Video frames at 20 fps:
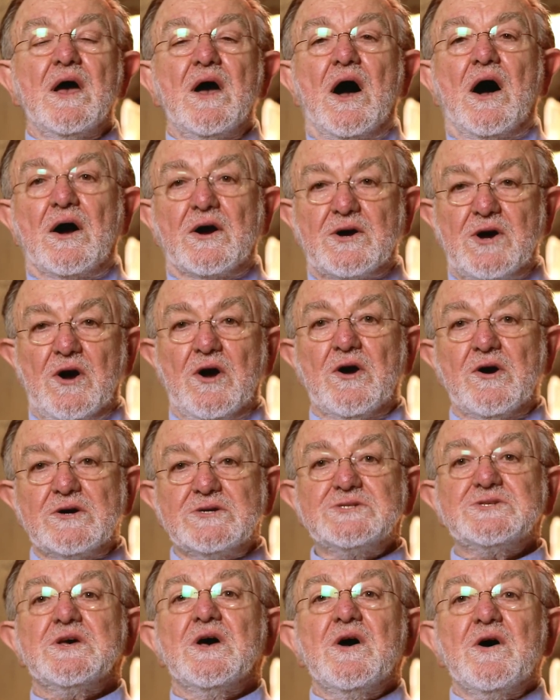
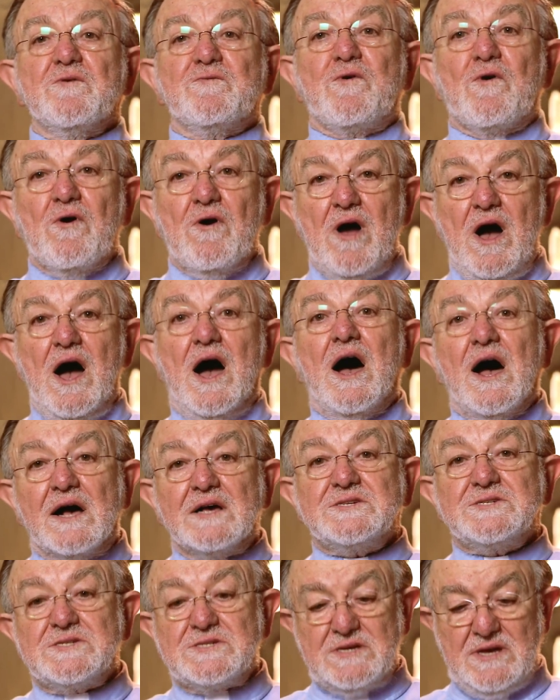occurs for
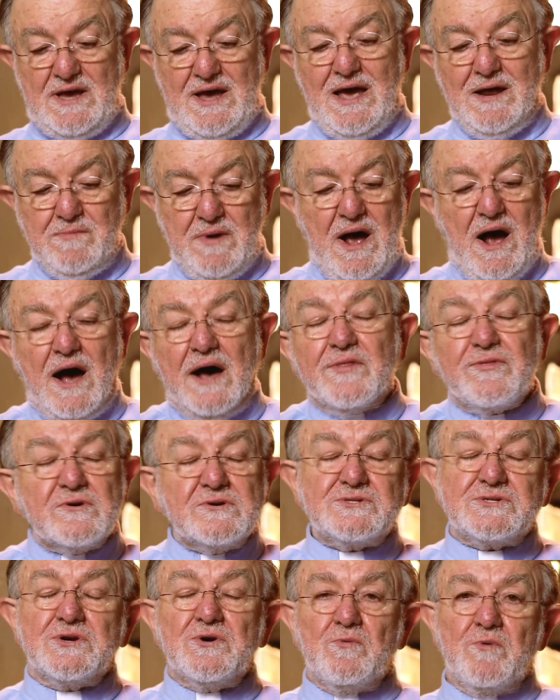us and
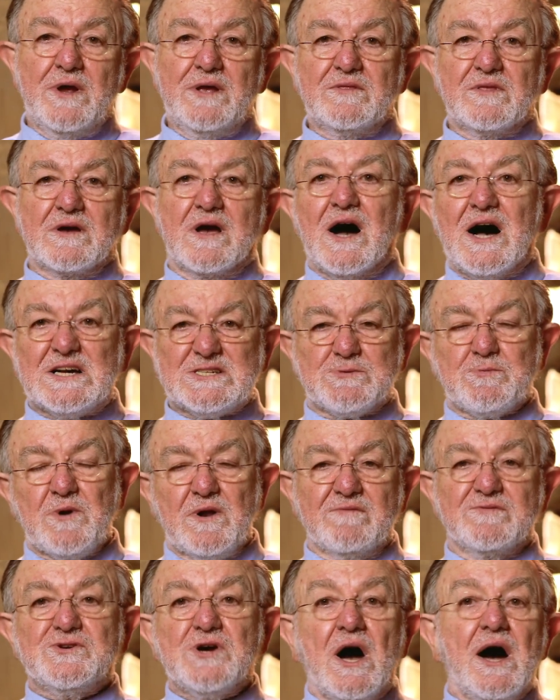others who read the Gospel
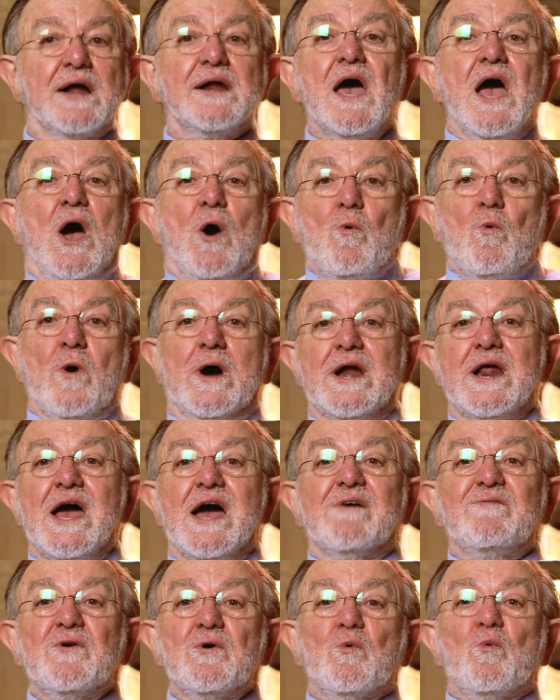of John
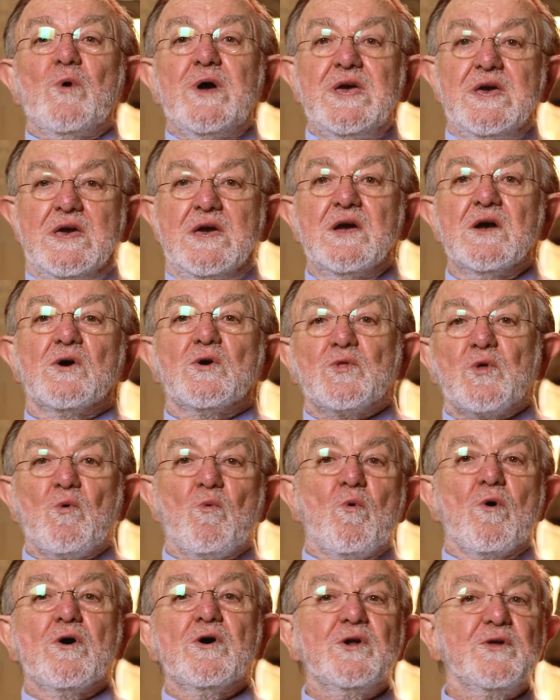whenever we hear the
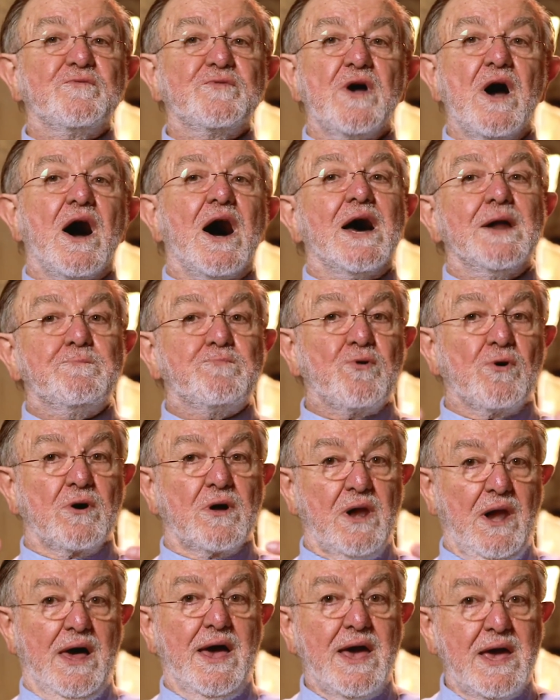Word of God
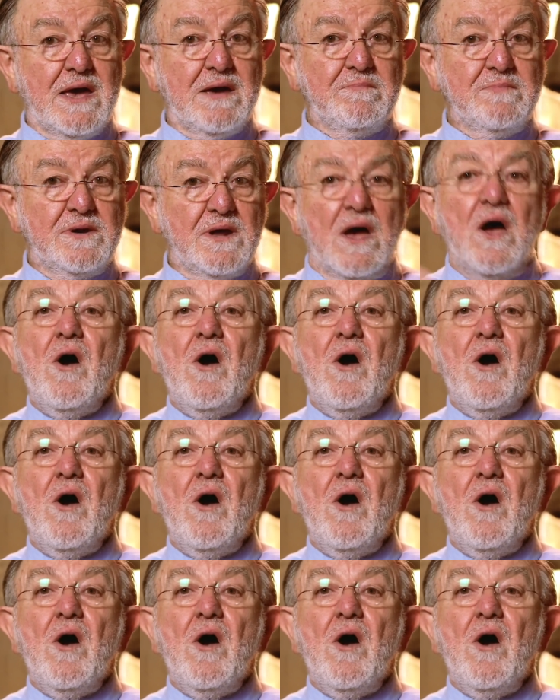proclaimed,